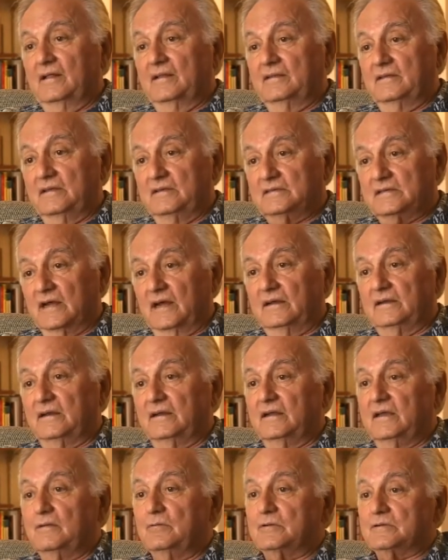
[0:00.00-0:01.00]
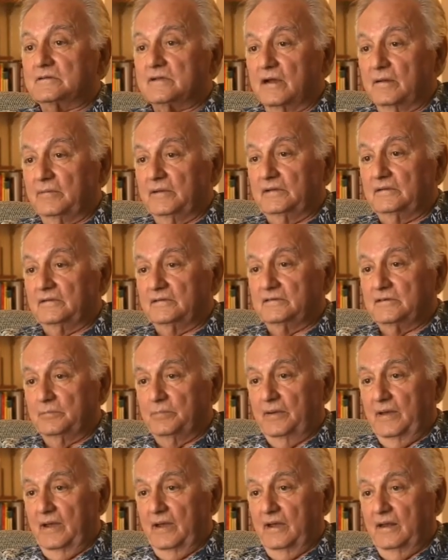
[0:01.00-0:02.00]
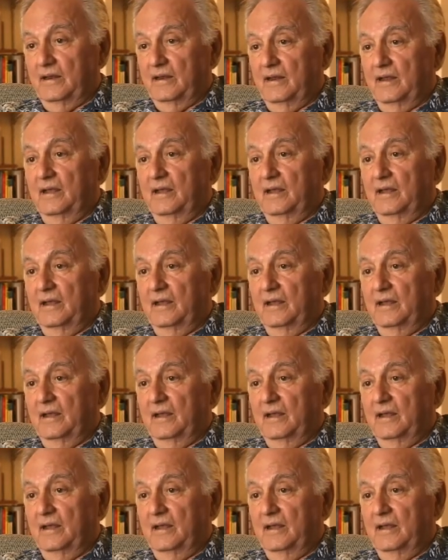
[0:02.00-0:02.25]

decided he was coming to Japan.